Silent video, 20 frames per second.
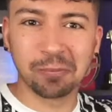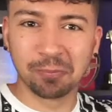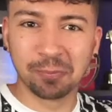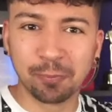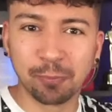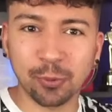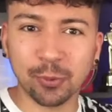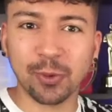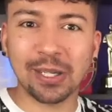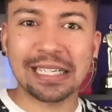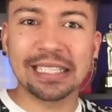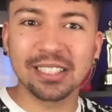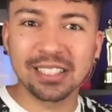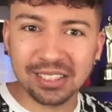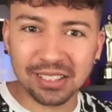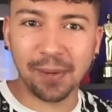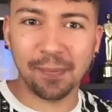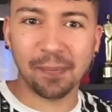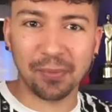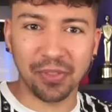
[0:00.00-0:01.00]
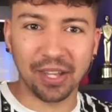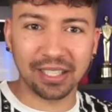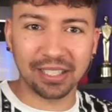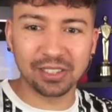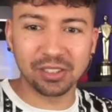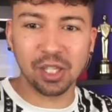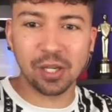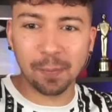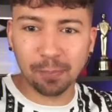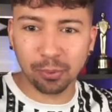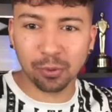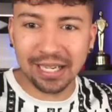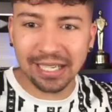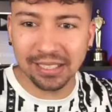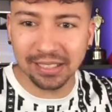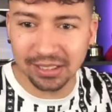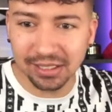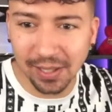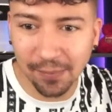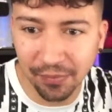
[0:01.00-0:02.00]
bring something. It's got to bring
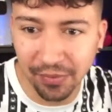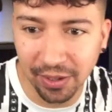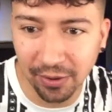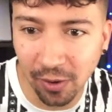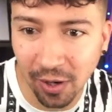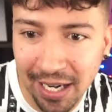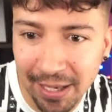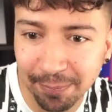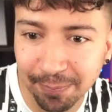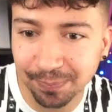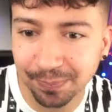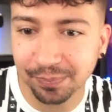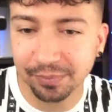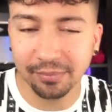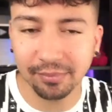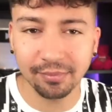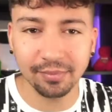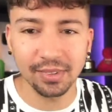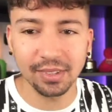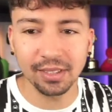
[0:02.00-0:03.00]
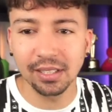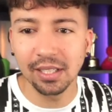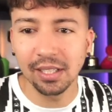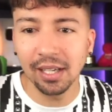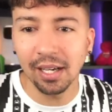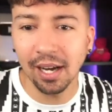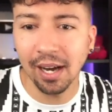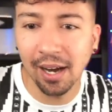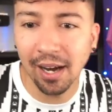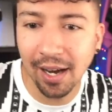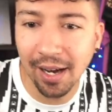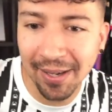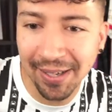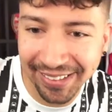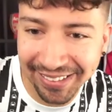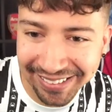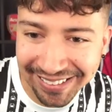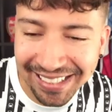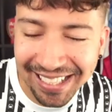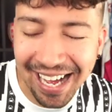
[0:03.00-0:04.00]
something, right?
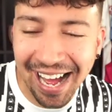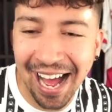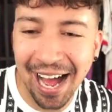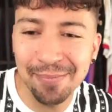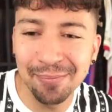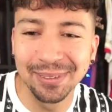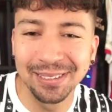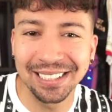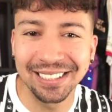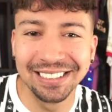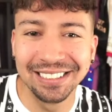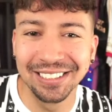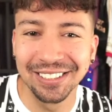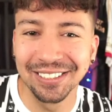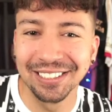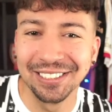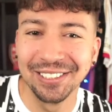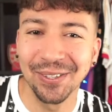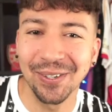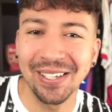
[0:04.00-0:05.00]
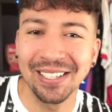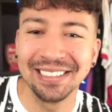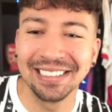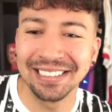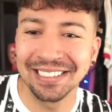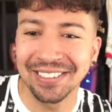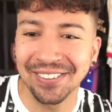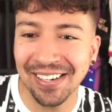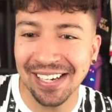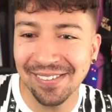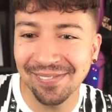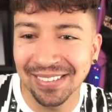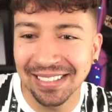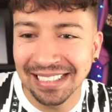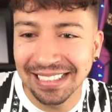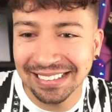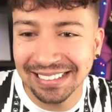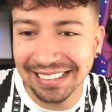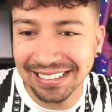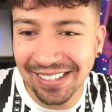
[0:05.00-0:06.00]
Hamza's just joined the stream.
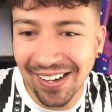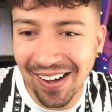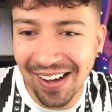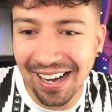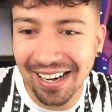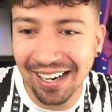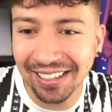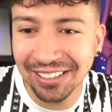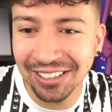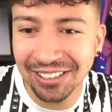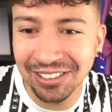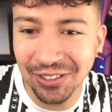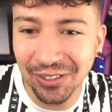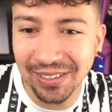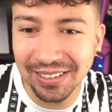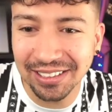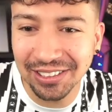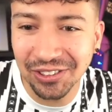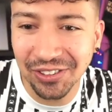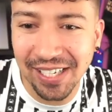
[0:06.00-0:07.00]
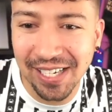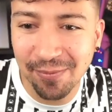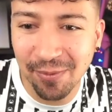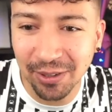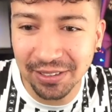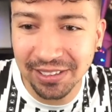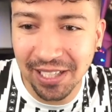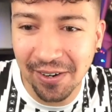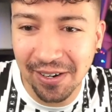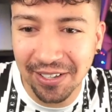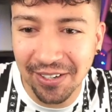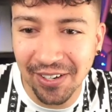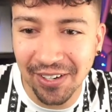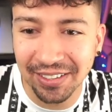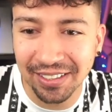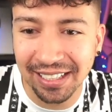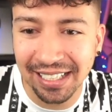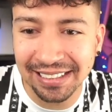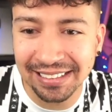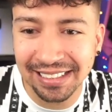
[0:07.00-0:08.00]
Says, "Hi, I just joined the stream. What's going
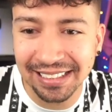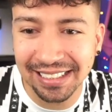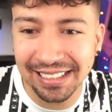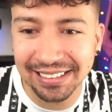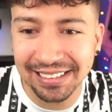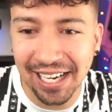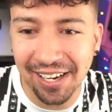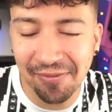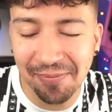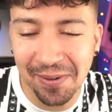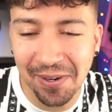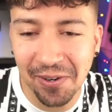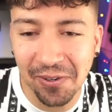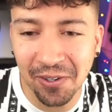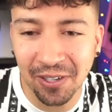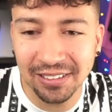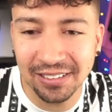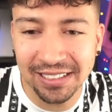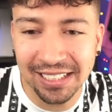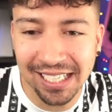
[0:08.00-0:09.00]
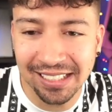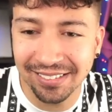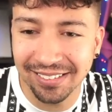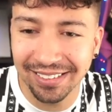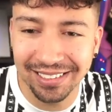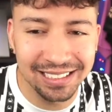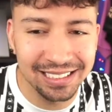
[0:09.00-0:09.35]
on? Isn't this FPL content?"